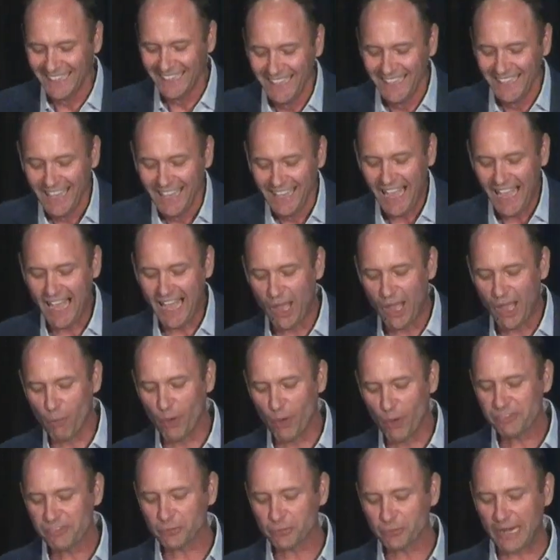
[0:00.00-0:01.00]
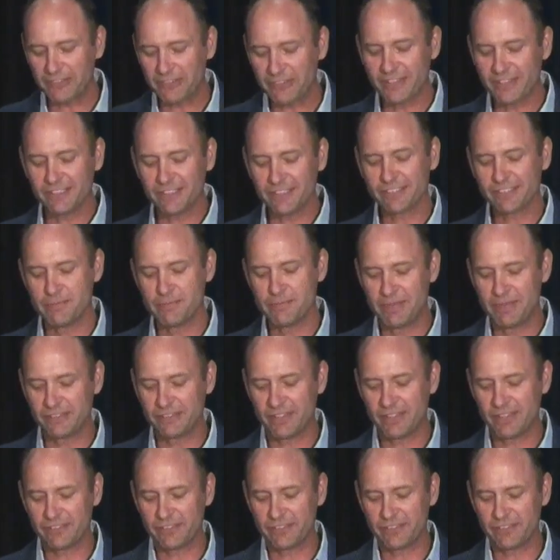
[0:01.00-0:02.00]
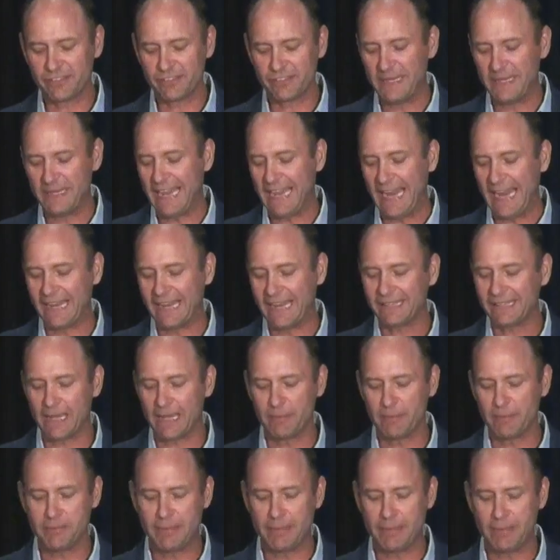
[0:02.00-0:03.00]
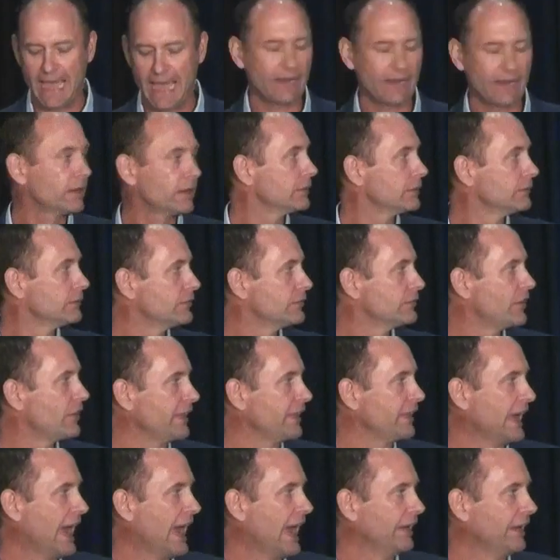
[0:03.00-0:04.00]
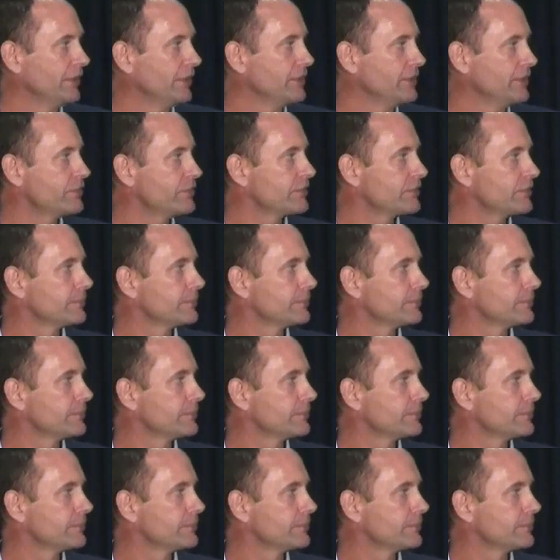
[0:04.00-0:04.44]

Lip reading: Once the residents and businesses began coming back to the islands,